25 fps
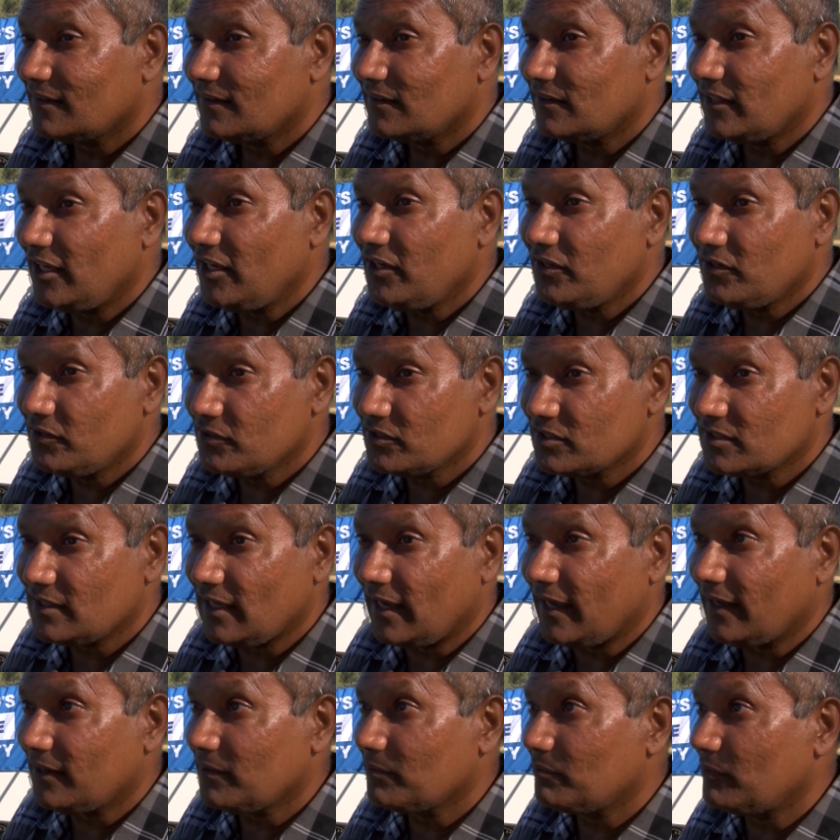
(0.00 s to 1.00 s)
They use
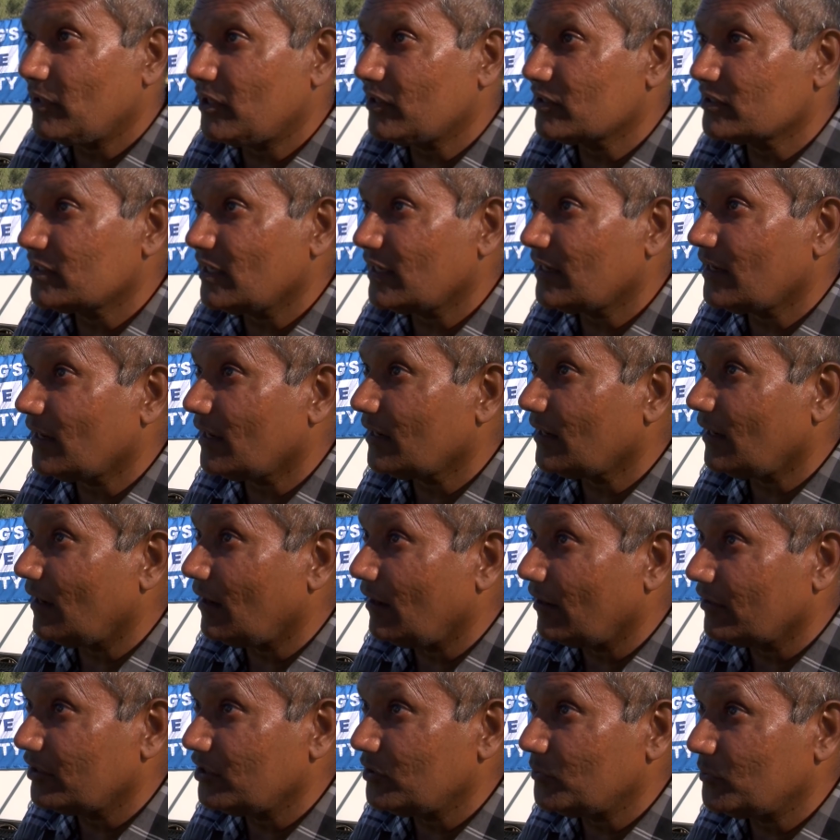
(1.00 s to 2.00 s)
that because they can't
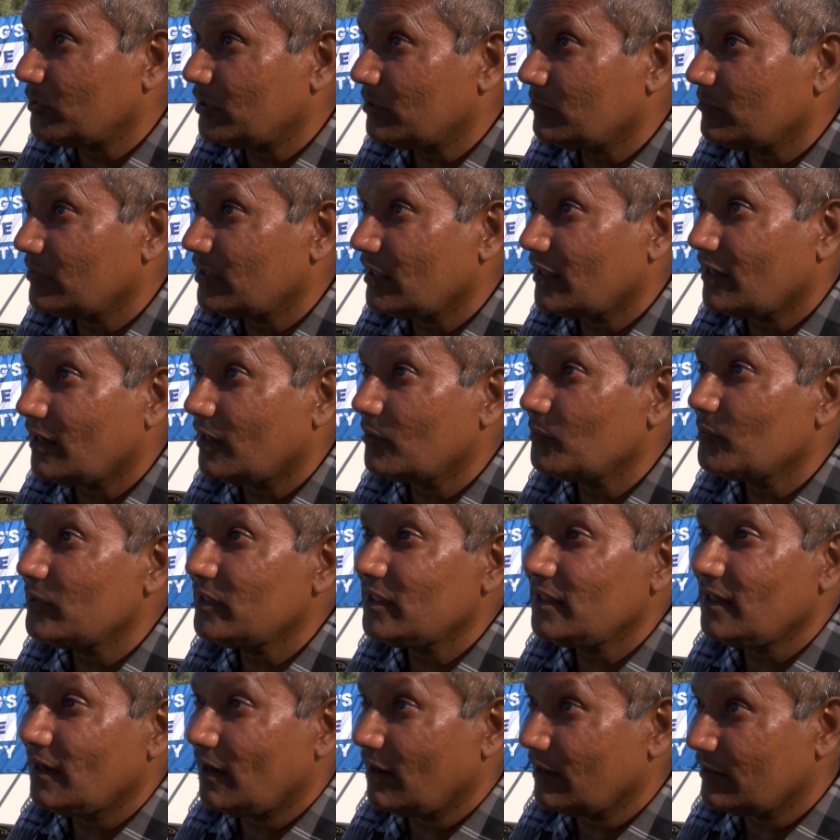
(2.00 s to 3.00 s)
argue with him and they can't
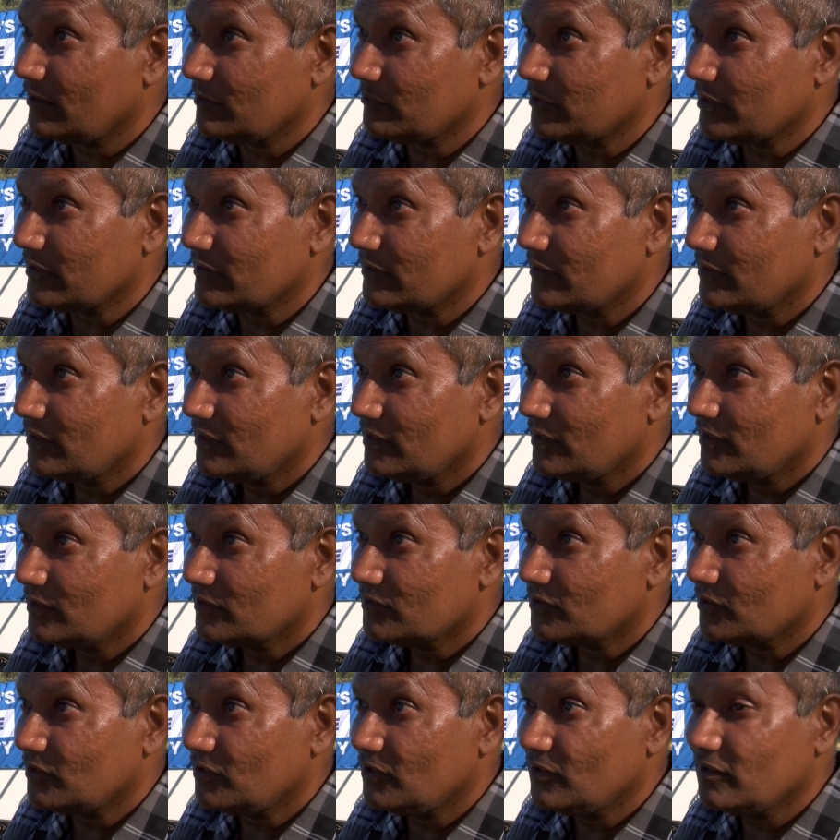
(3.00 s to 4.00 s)
win the argument.
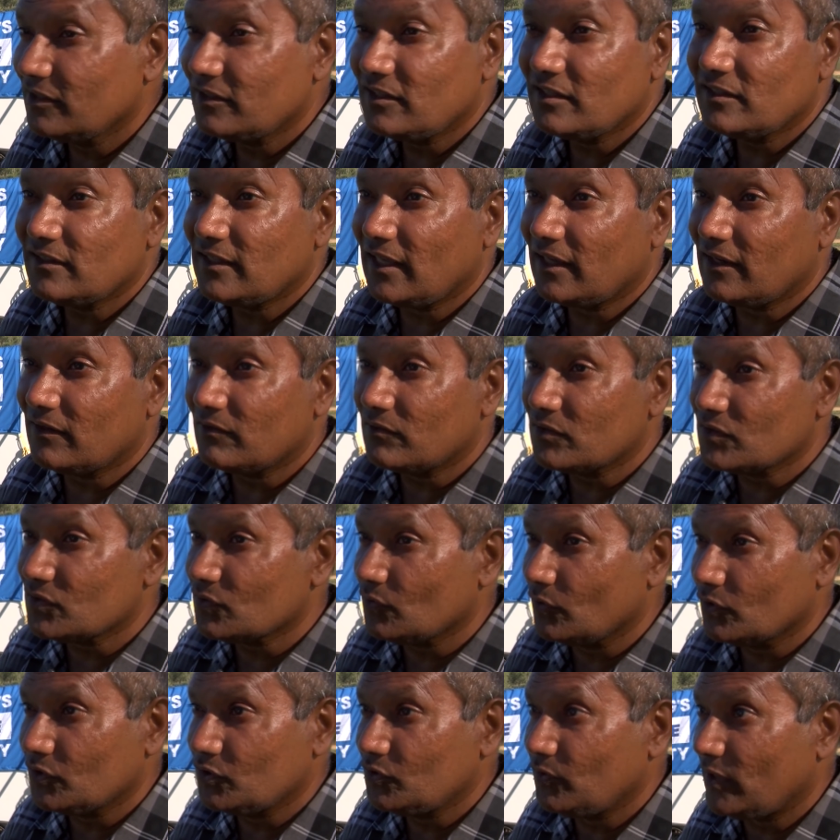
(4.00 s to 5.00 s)
So the only thing they can
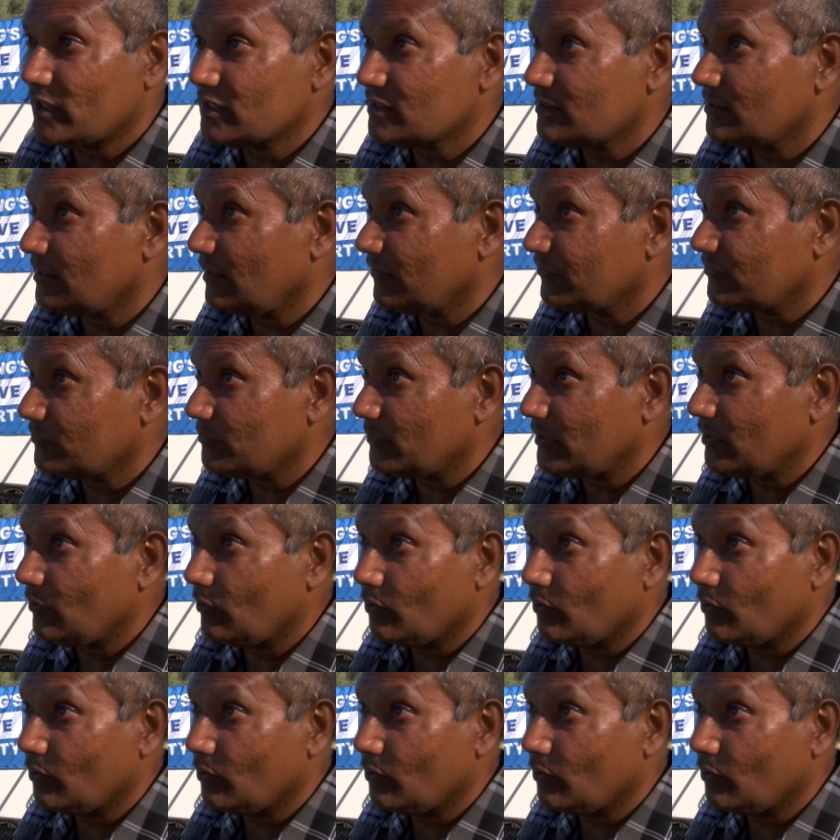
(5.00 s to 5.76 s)
resort to, as the left wing